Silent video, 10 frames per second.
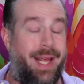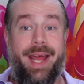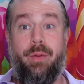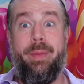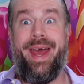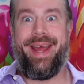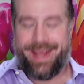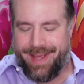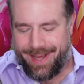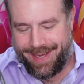we're back.
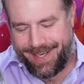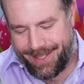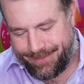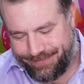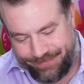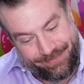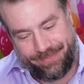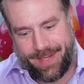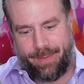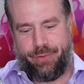
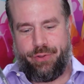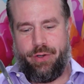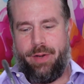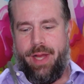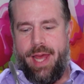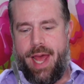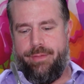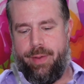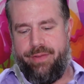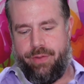I'm sure
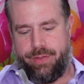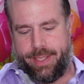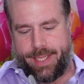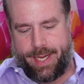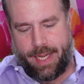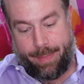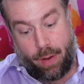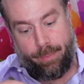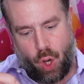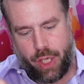everybody feels like that
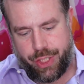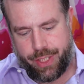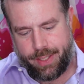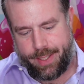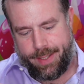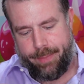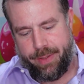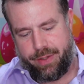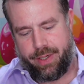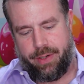about March.
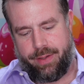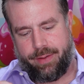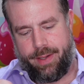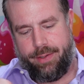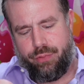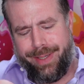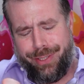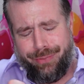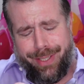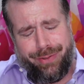But seriously,
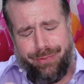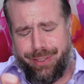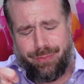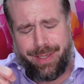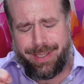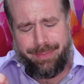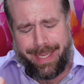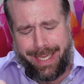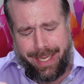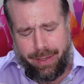2022 just wasn't my
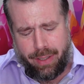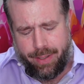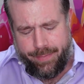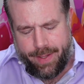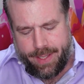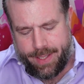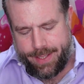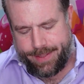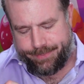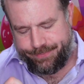year.
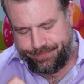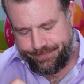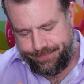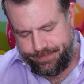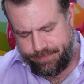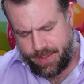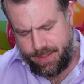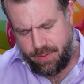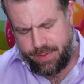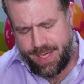
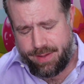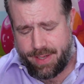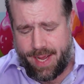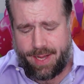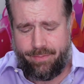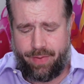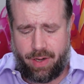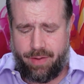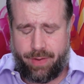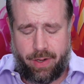This has a
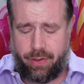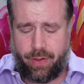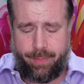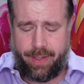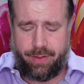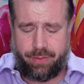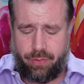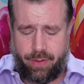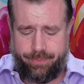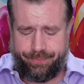very, very creaminess
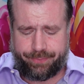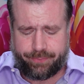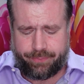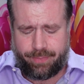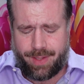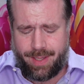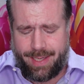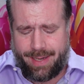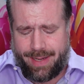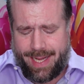to it.
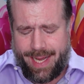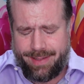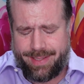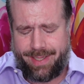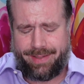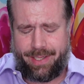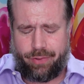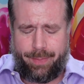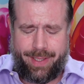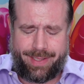Now, I hesitate to say
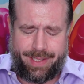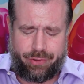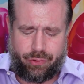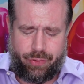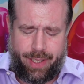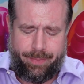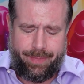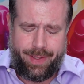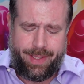creamy because I guess cream,